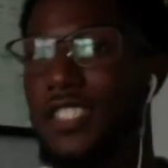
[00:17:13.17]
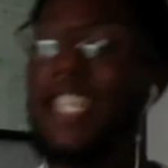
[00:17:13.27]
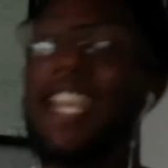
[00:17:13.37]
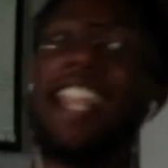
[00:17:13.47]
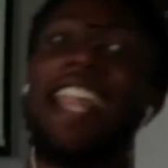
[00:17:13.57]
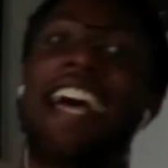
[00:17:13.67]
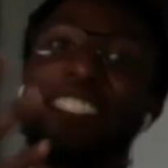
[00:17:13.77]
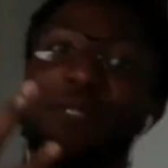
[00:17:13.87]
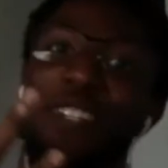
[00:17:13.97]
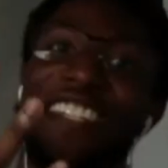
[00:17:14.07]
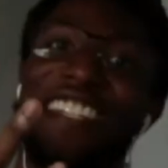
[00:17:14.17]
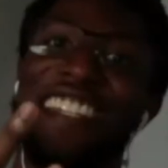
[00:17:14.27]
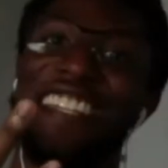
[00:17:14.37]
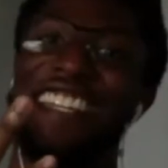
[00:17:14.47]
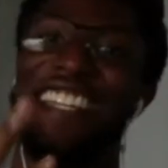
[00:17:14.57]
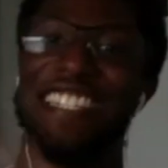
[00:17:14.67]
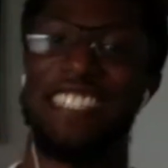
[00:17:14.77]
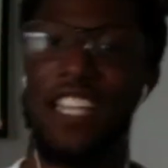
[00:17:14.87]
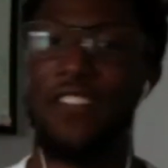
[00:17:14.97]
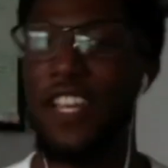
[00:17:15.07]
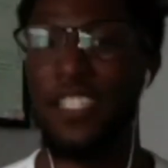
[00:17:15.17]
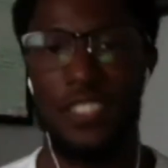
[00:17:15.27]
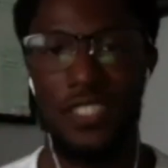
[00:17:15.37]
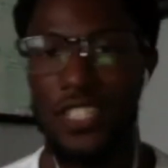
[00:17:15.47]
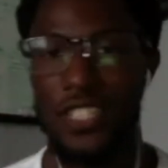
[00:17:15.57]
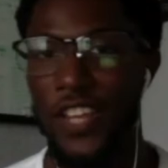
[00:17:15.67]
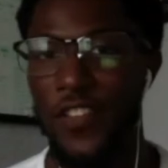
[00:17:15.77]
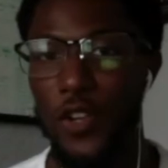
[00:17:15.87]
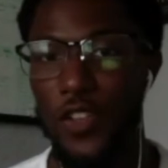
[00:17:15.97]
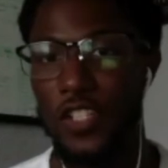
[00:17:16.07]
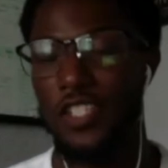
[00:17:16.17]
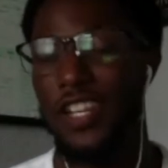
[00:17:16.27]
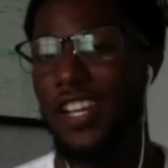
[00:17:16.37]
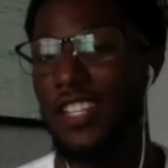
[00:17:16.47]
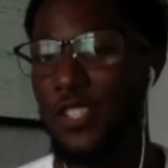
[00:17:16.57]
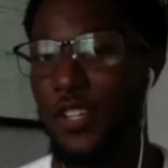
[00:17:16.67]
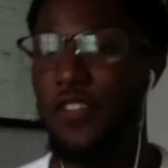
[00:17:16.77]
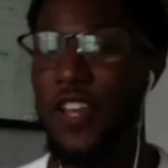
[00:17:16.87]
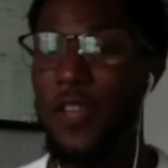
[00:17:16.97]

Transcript: And then the last one is events. If you know if they're attending a certain event,